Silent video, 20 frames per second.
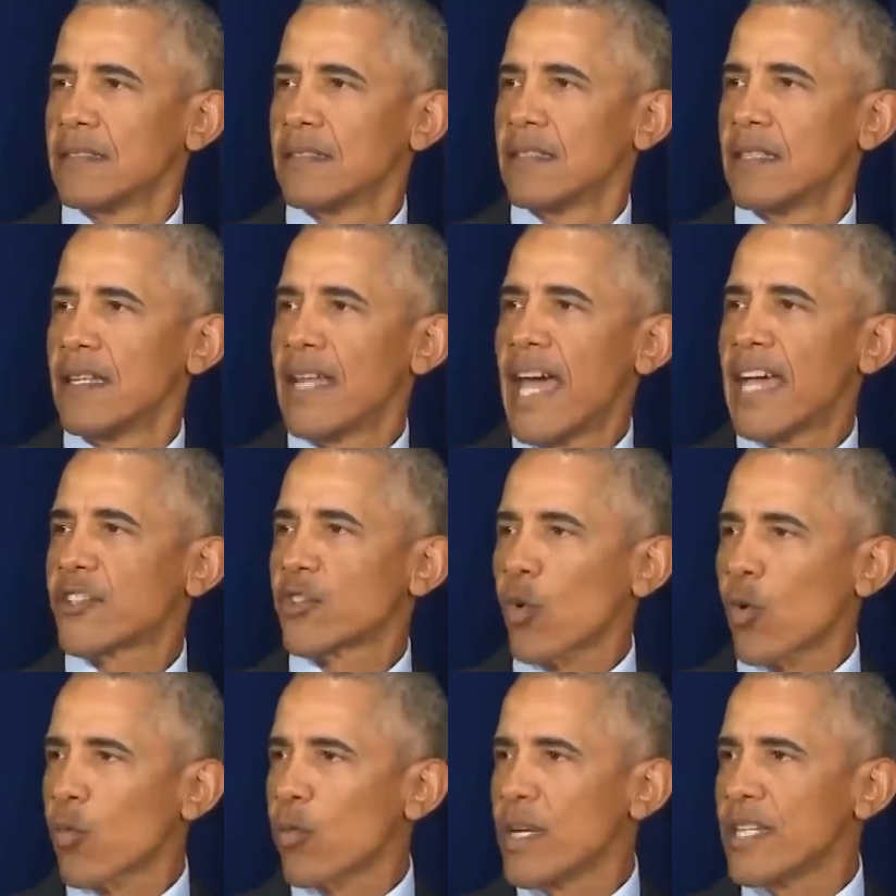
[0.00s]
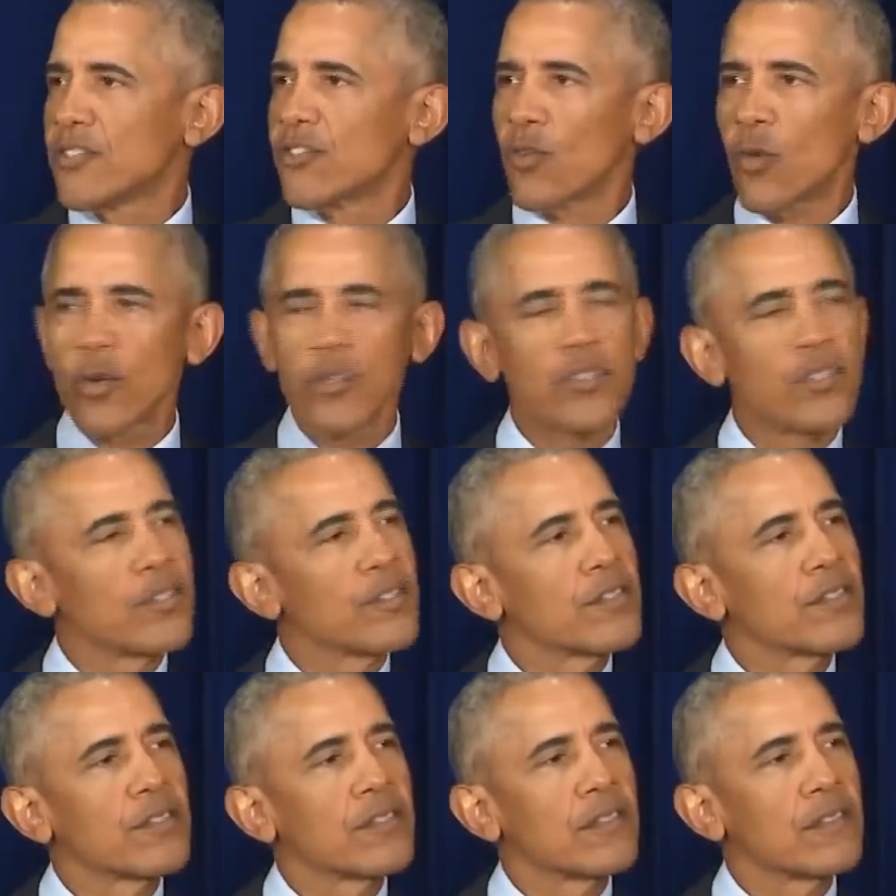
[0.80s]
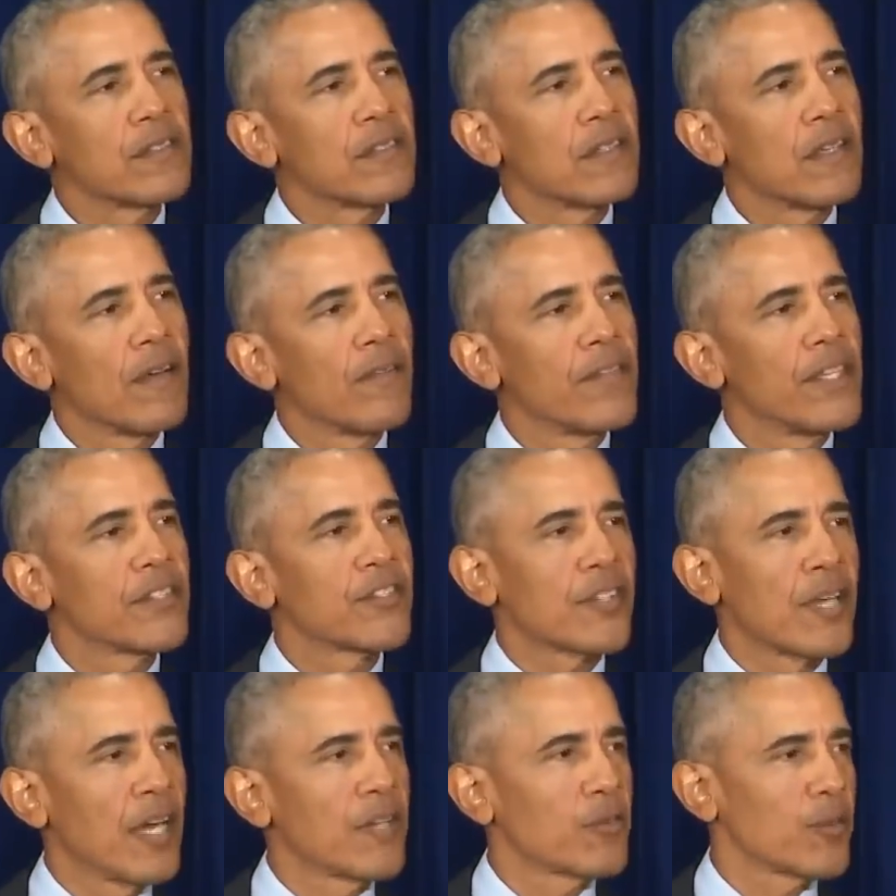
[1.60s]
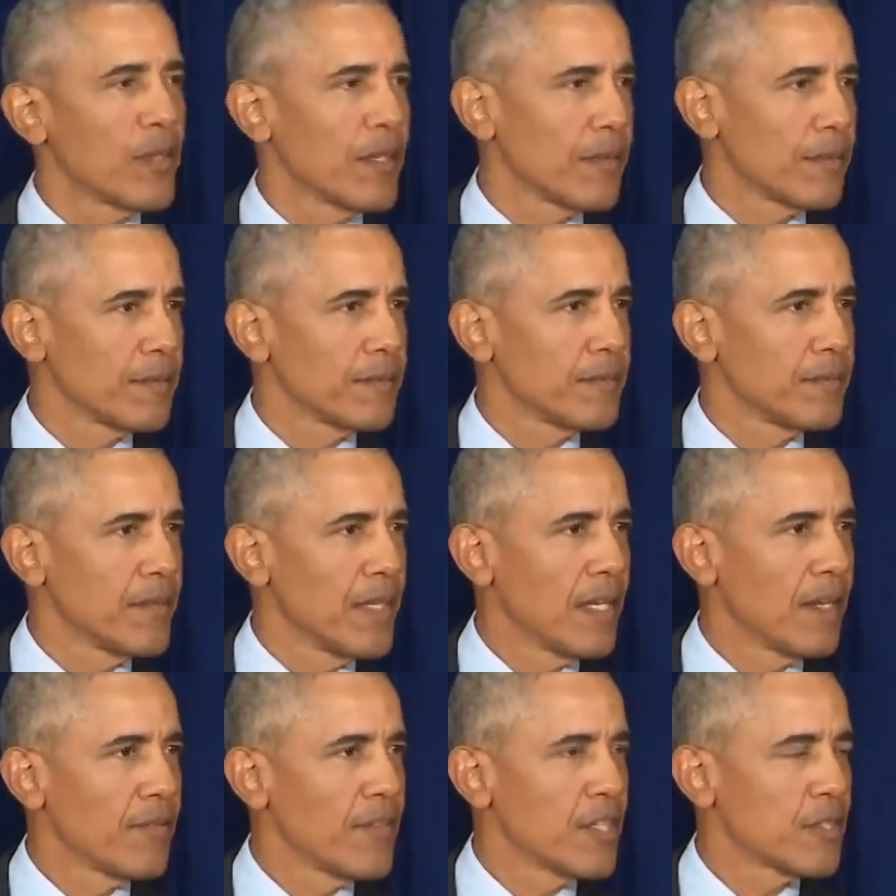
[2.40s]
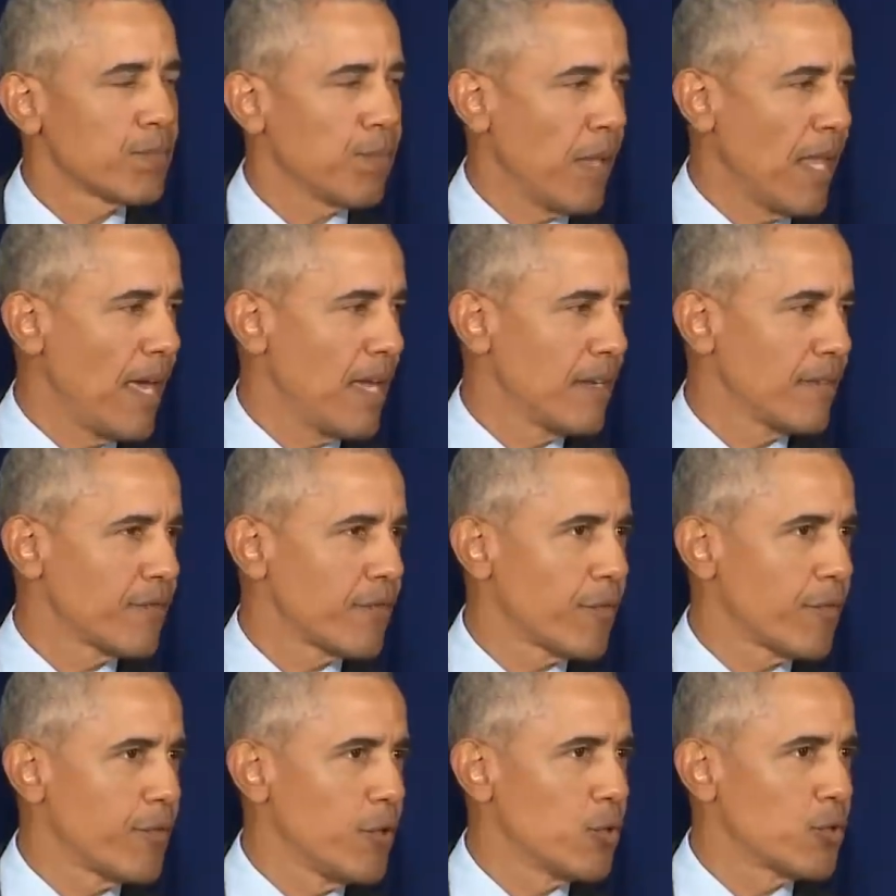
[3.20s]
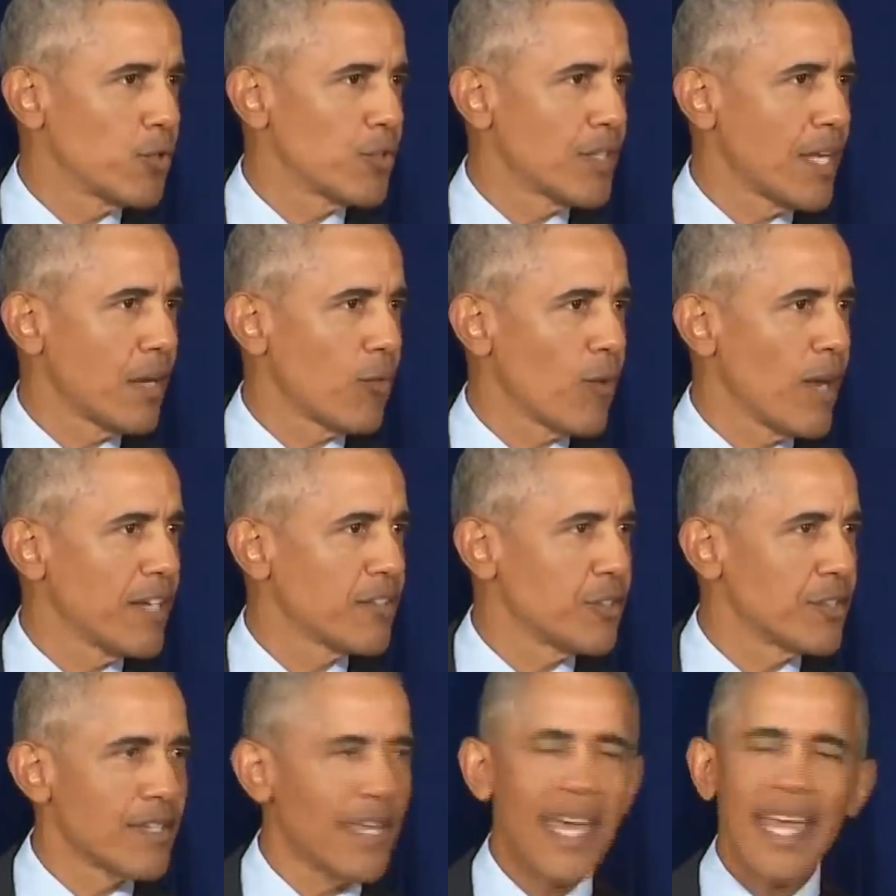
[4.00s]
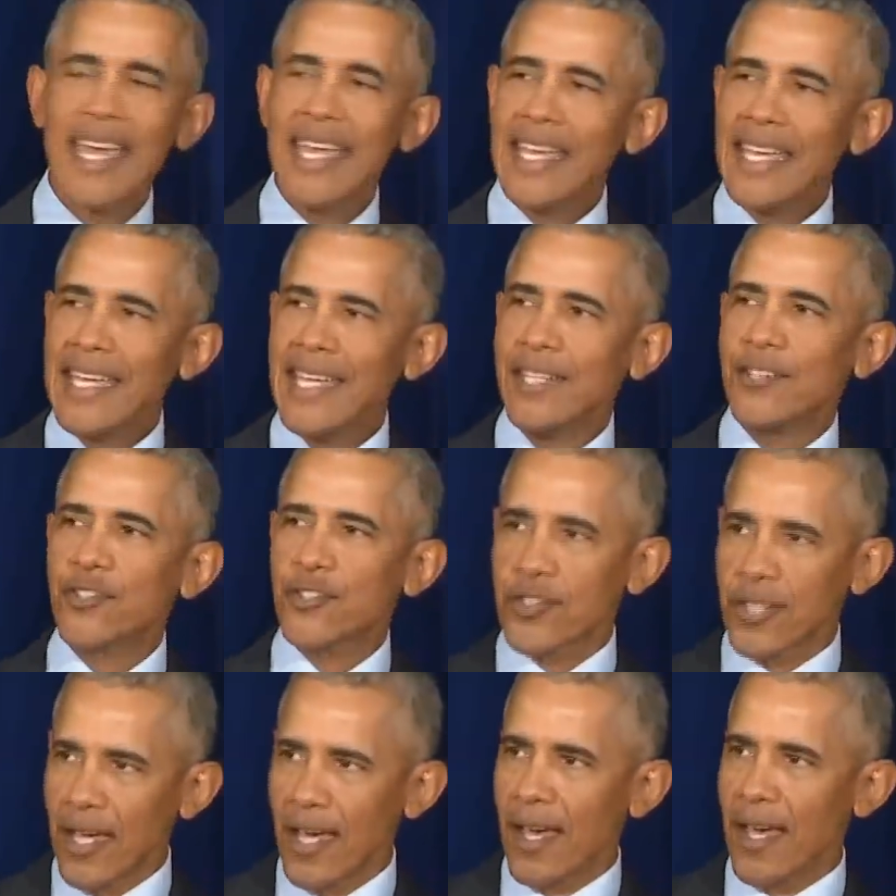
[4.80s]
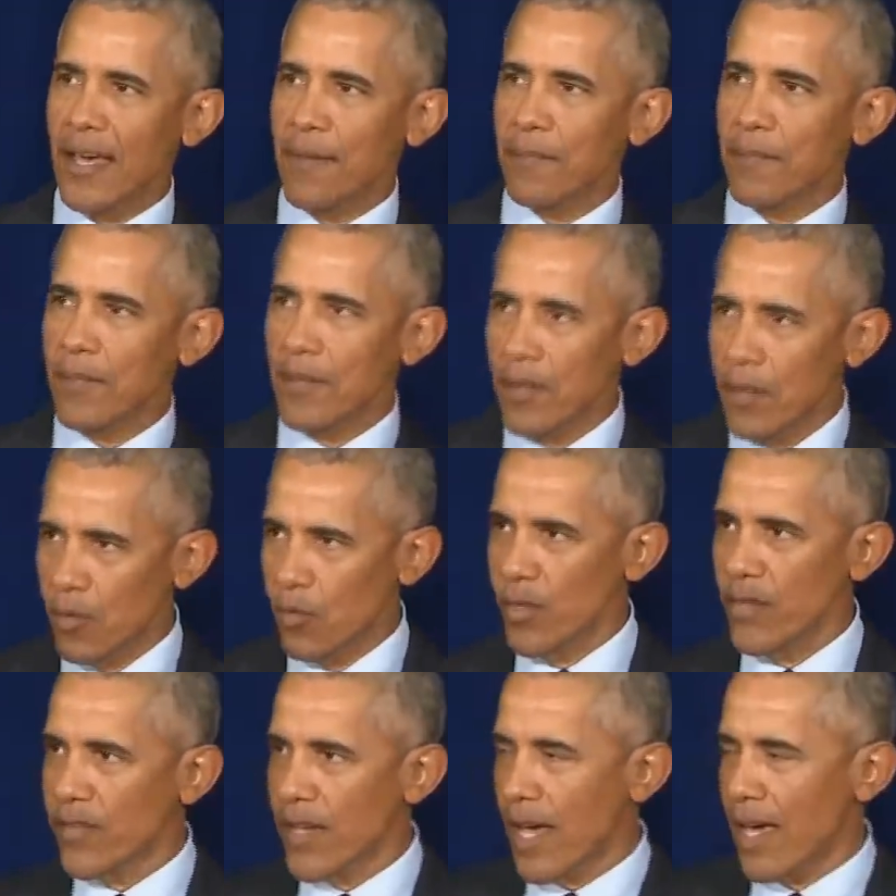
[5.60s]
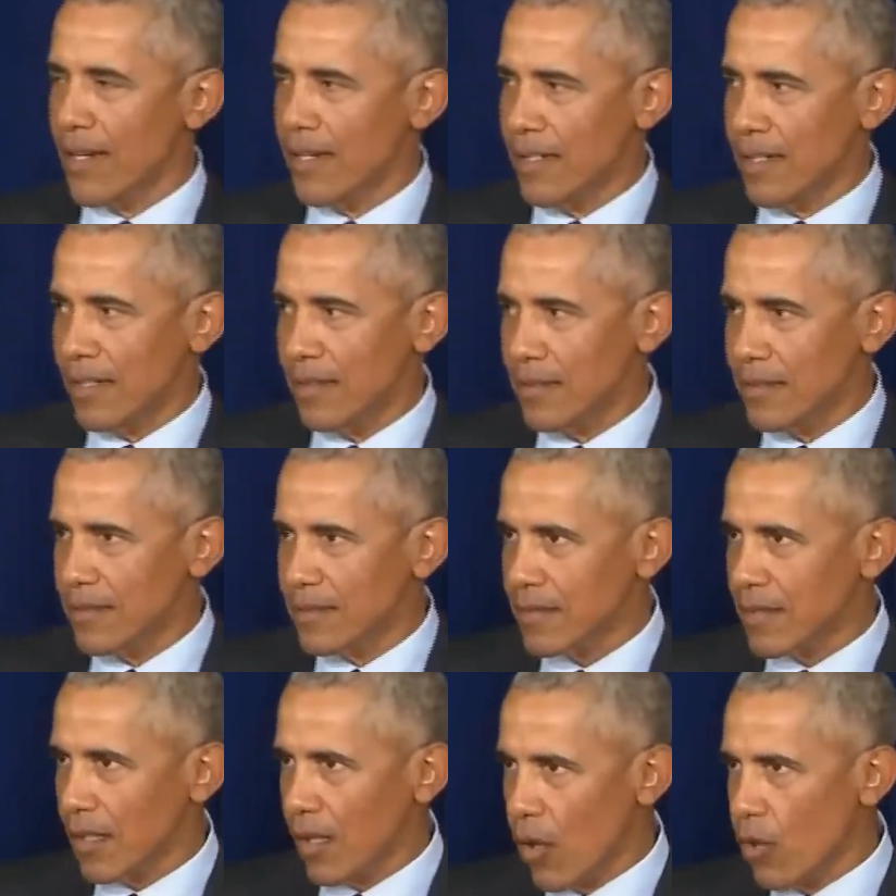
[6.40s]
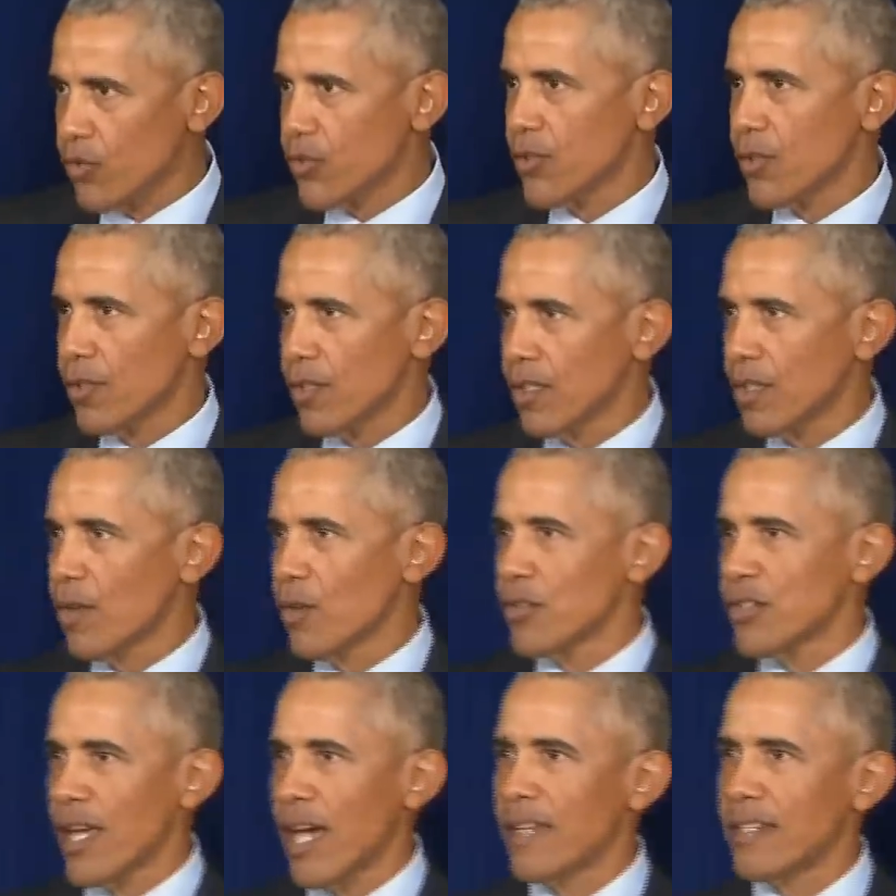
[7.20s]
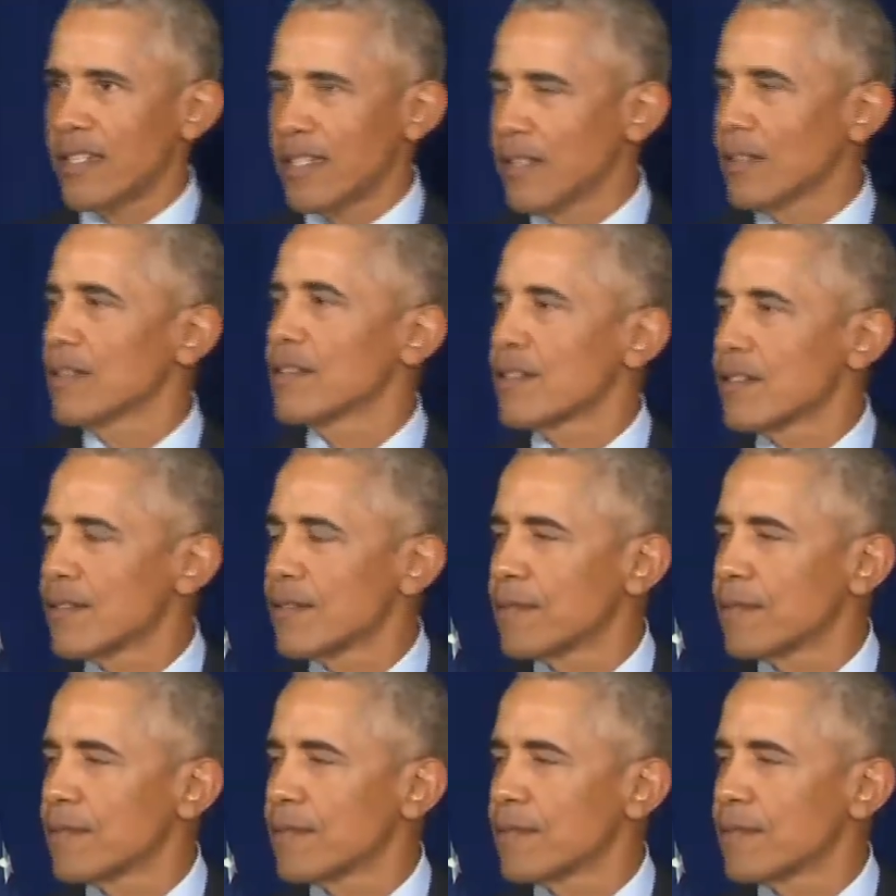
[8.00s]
the natural resources of this country and of this planet for future generations. Each time we've gotten closer to those ideals,